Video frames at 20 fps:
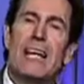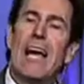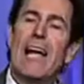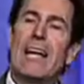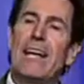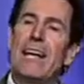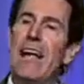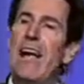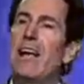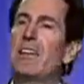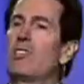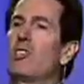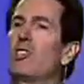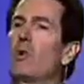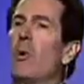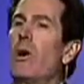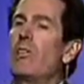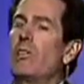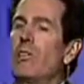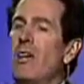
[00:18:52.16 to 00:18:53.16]
I get asked this
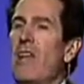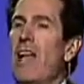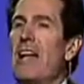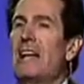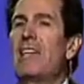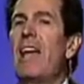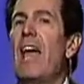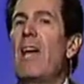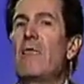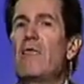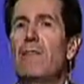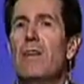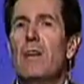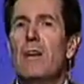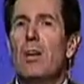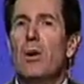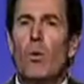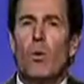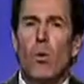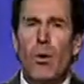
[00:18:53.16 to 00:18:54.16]
question a lot. Dave,
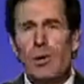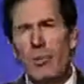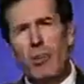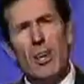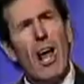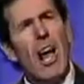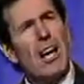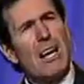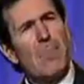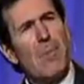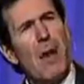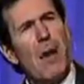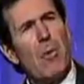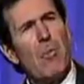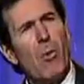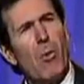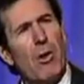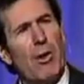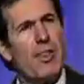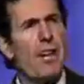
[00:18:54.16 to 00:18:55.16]
what do you talk about
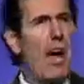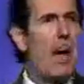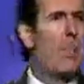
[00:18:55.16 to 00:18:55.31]
more, the